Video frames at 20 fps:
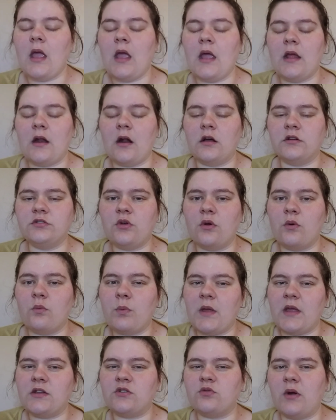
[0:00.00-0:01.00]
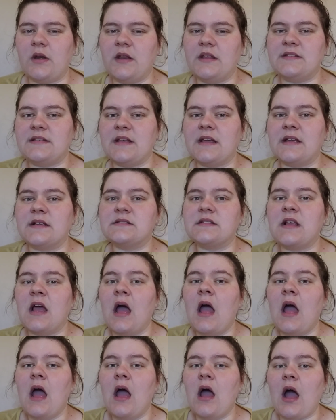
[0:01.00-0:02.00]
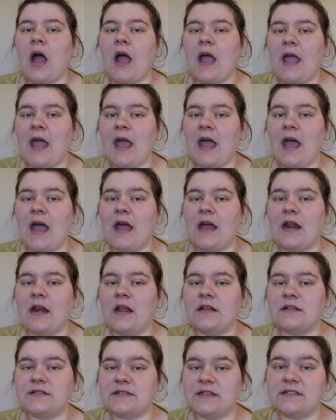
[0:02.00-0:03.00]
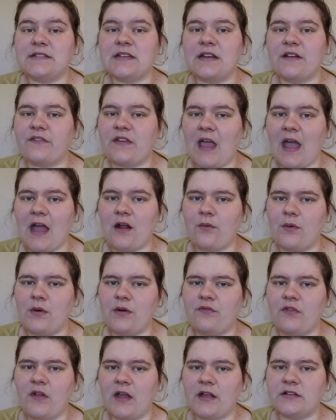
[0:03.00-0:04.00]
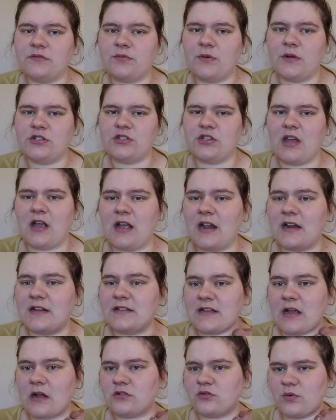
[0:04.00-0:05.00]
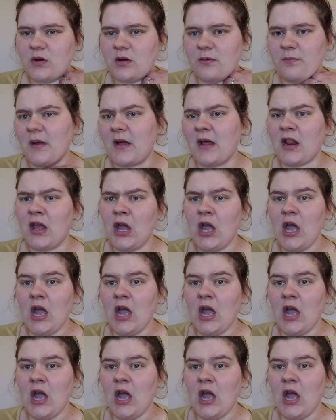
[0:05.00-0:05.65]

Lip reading: And also in week 26, I had sensitive gag reflex, which that kind of sounds weird, but